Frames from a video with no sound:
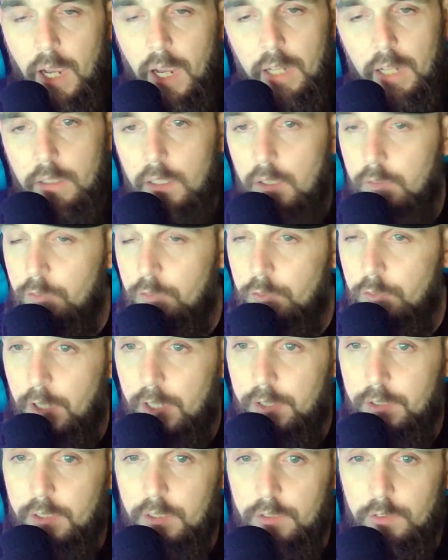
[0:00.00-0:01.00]
I love
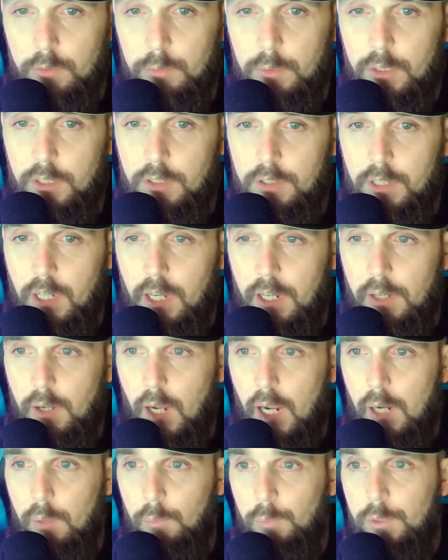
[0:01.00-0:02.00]
Devonta Smith.
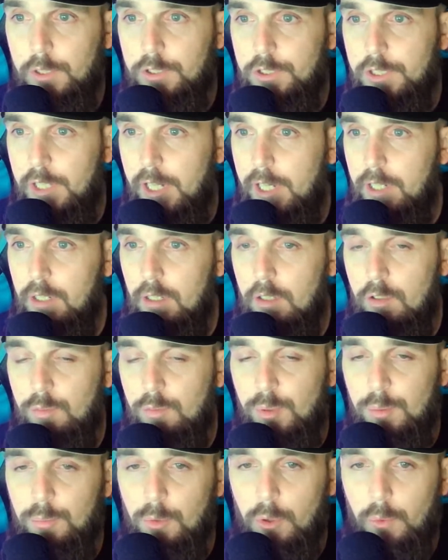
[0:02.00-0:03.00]
I wish he had a little
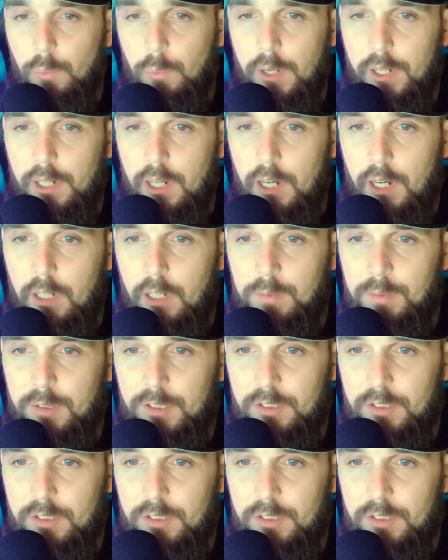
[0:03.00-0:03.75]
bit more weight on him.